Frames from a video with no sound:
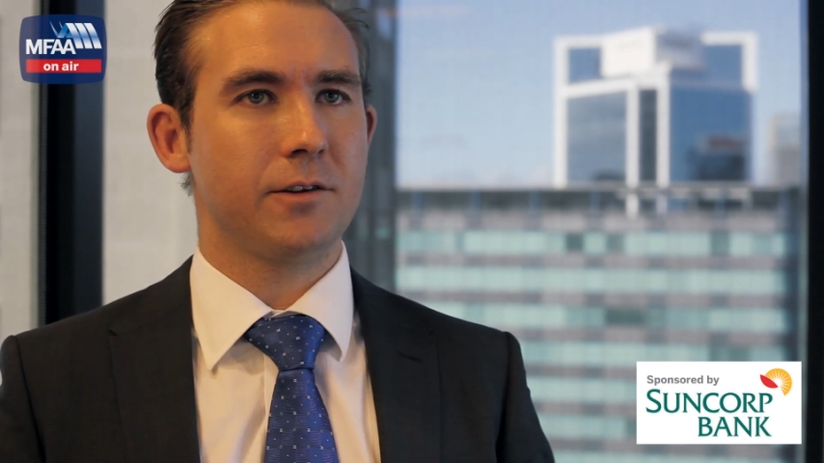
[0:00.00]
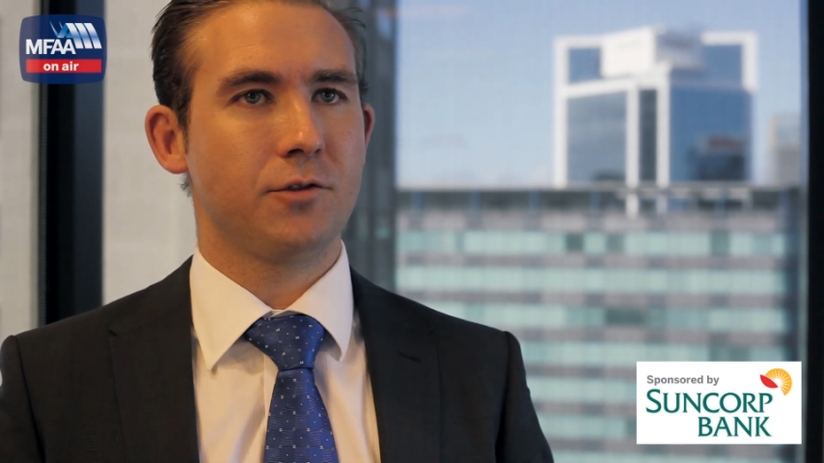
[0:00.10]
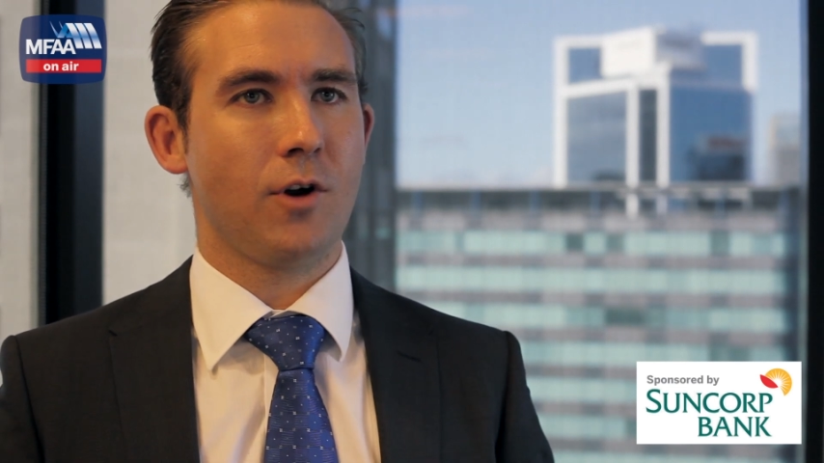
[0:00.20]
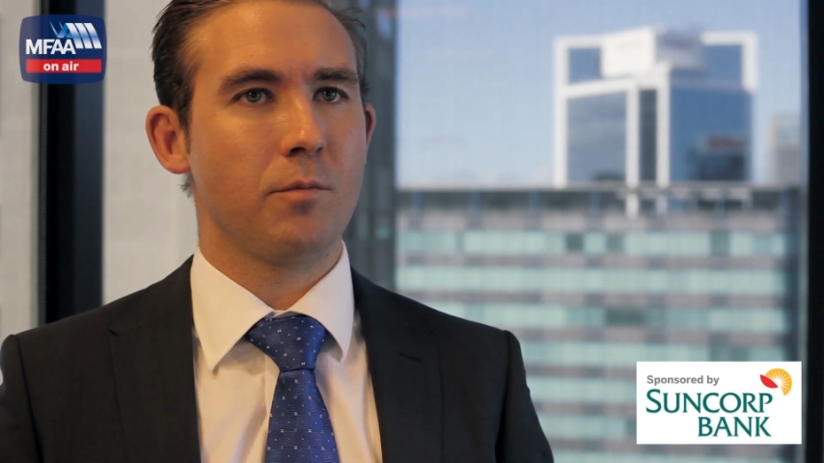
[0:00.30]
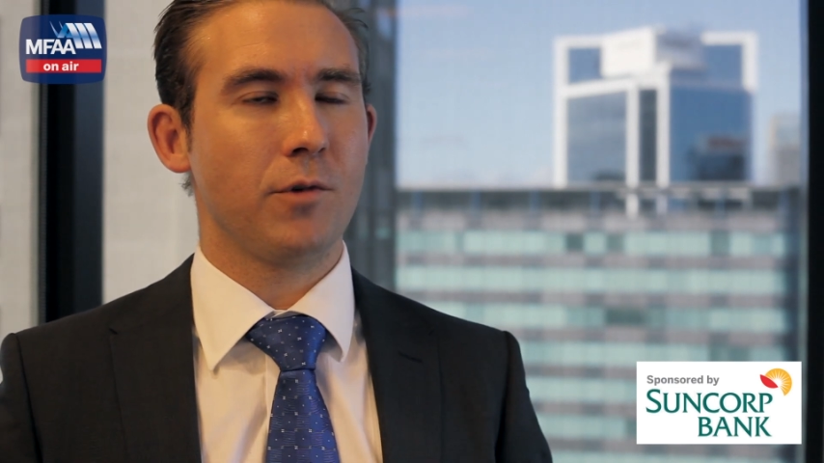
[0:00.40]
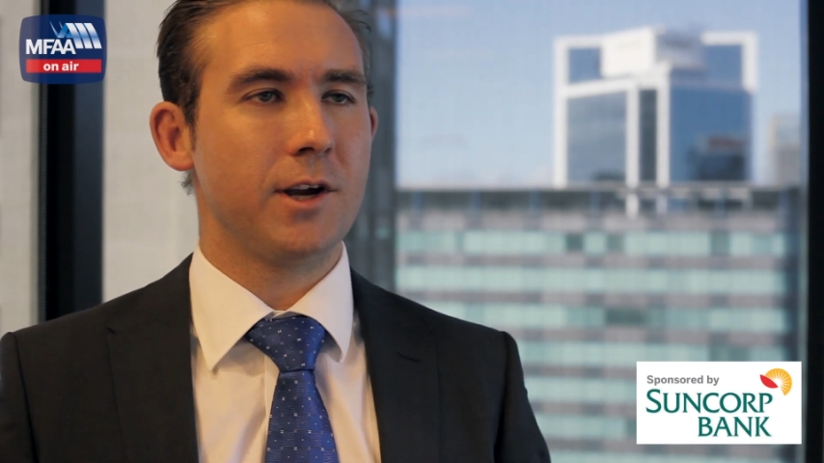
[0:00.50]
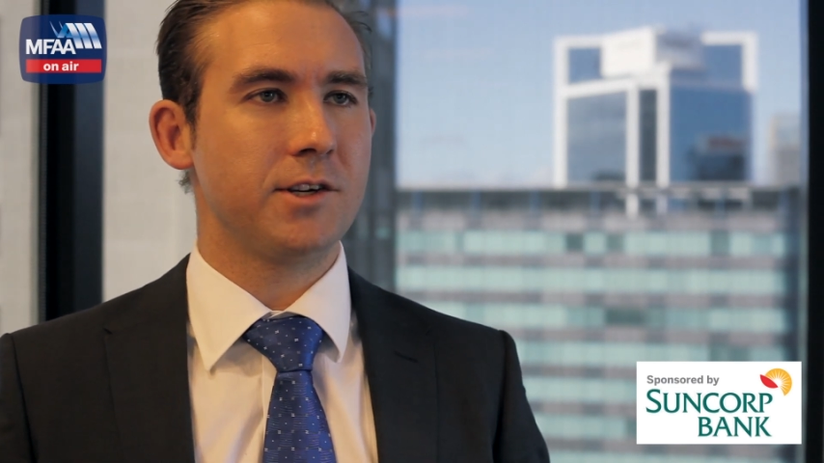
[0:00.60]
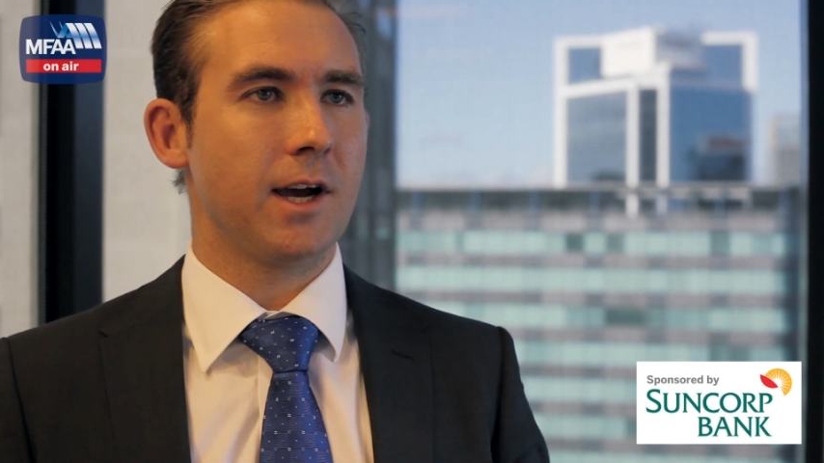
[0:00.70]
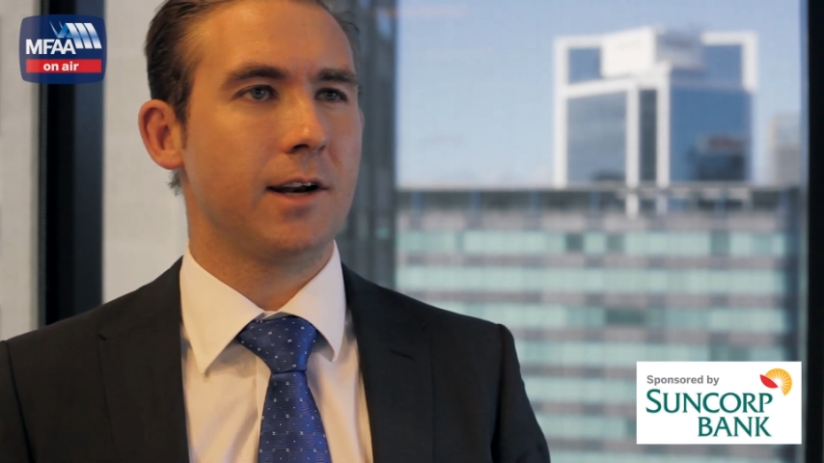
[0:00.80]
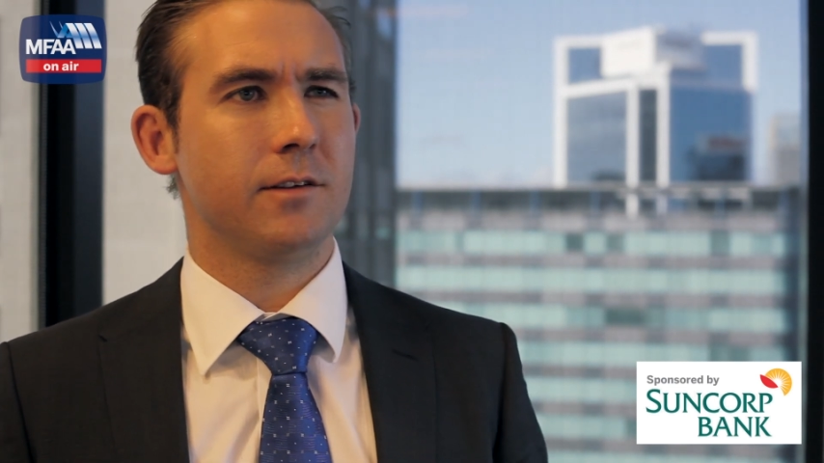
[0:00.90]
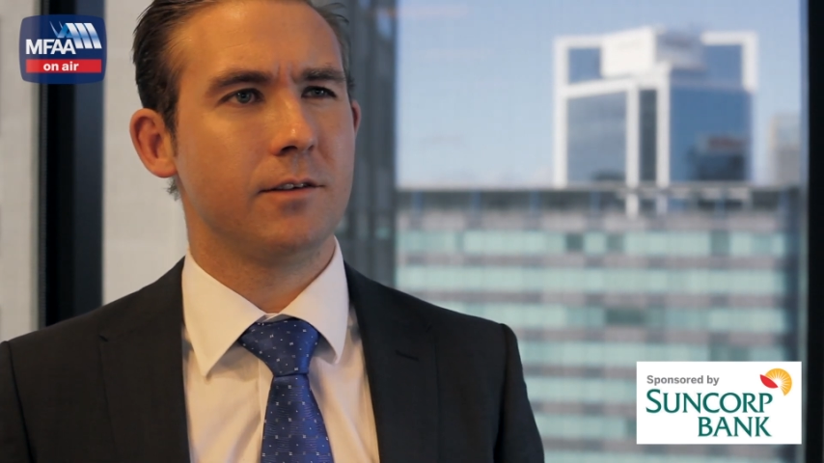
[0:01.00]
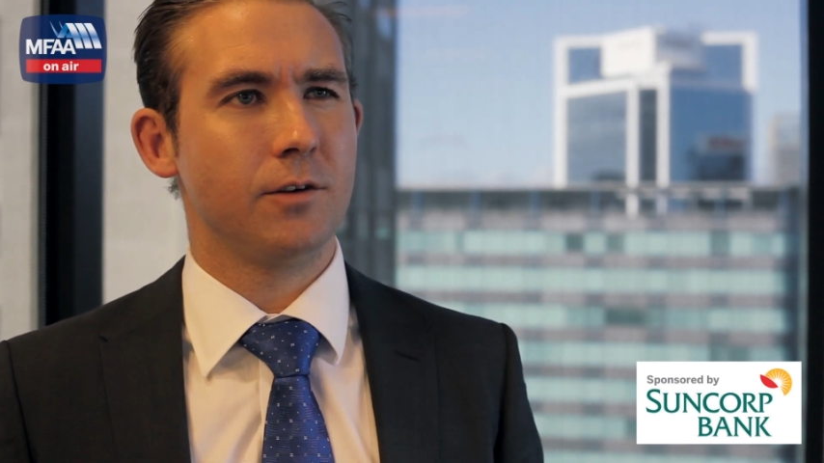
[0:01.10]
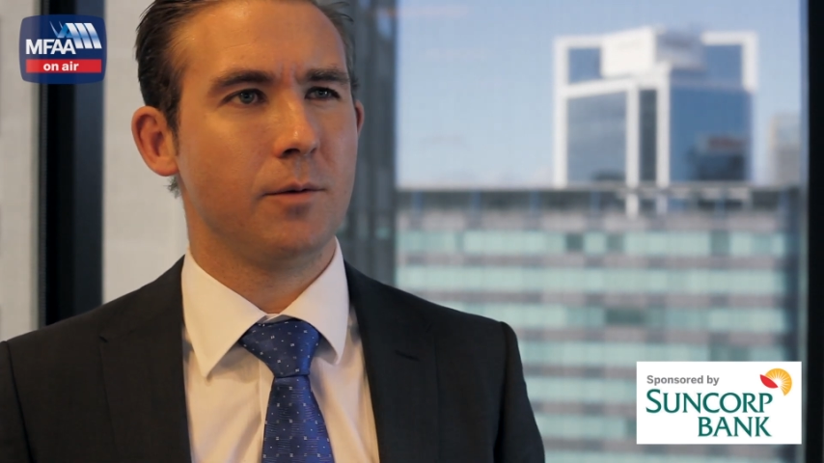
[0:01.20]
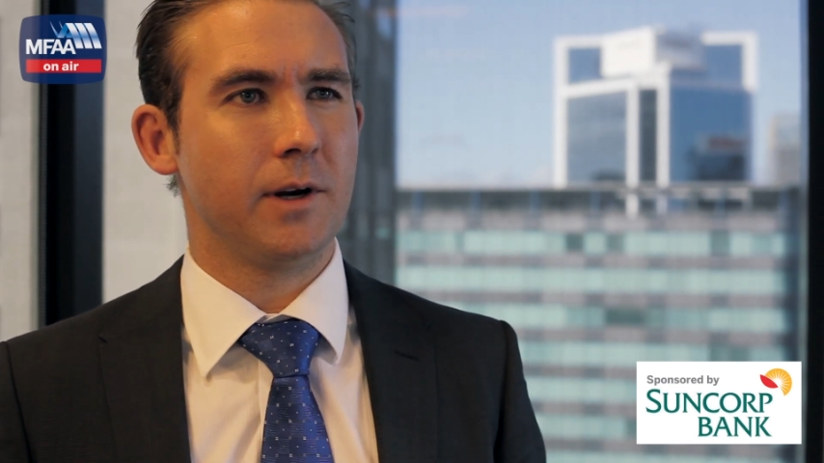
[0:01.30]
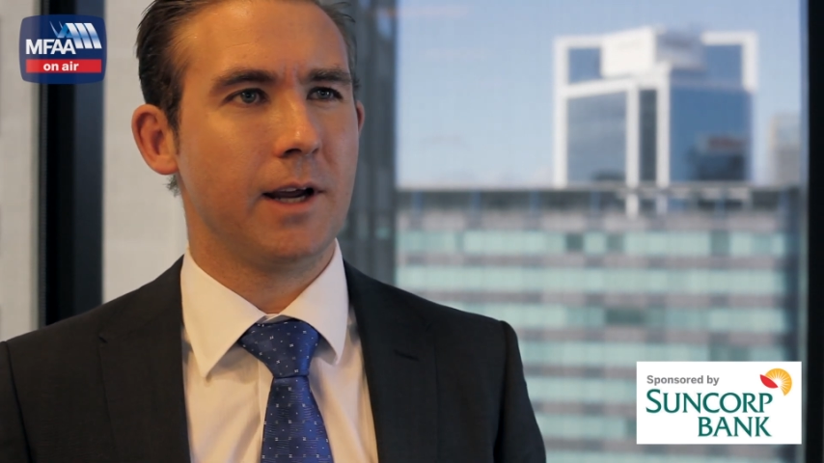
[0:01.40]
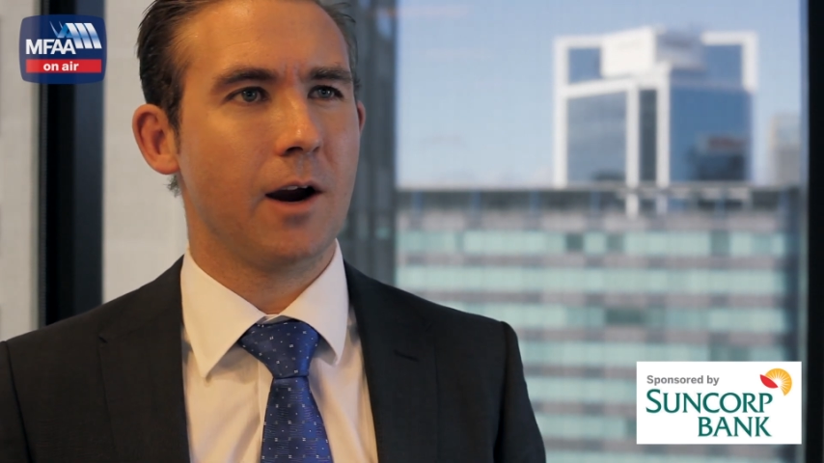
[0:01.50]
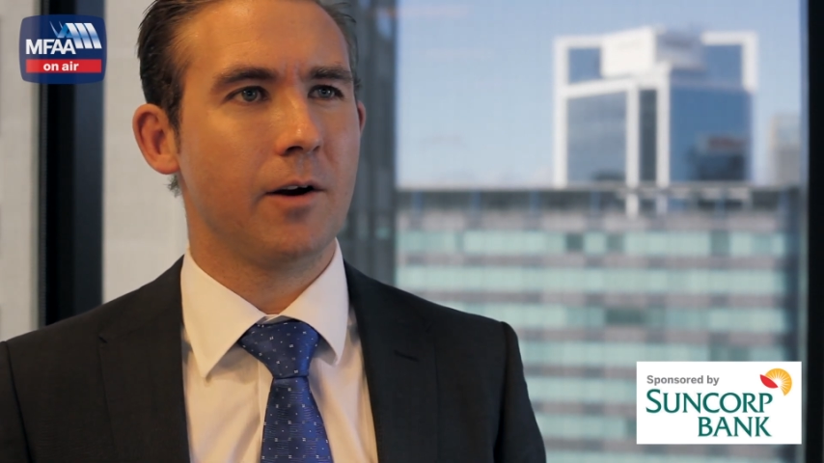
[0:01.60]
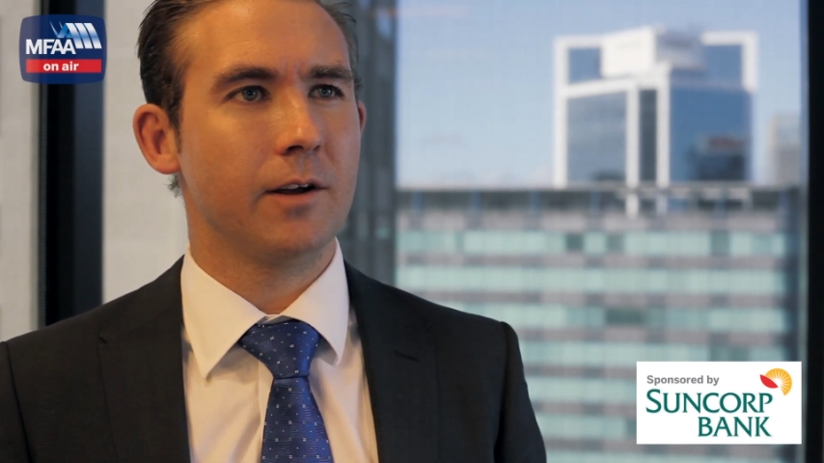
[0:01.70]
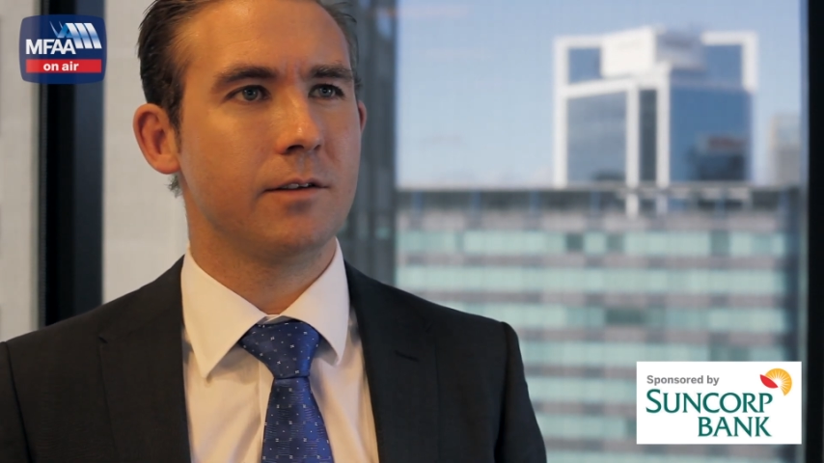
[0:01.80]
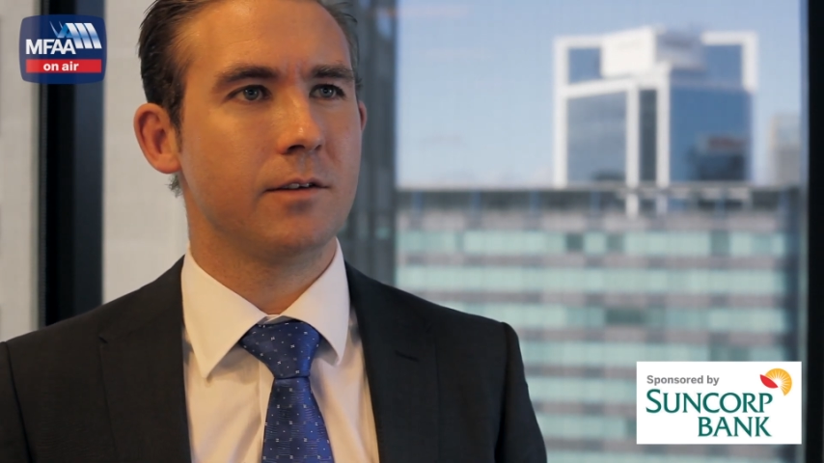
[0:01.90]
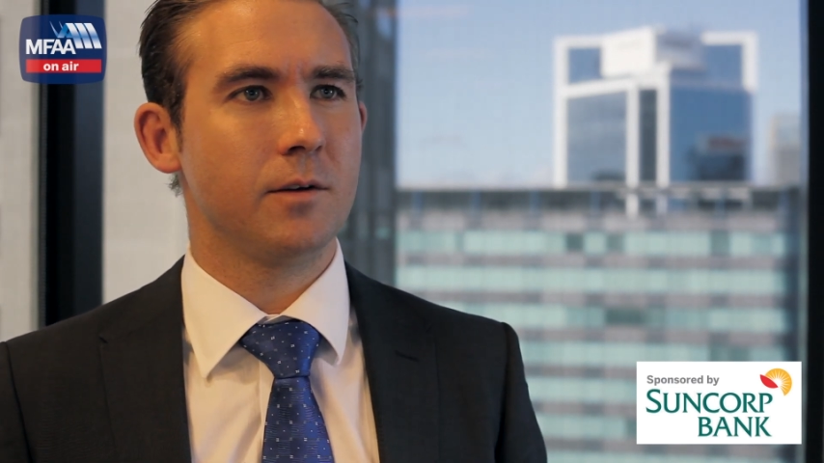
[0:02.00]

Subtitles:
to try and branch out into too many areas,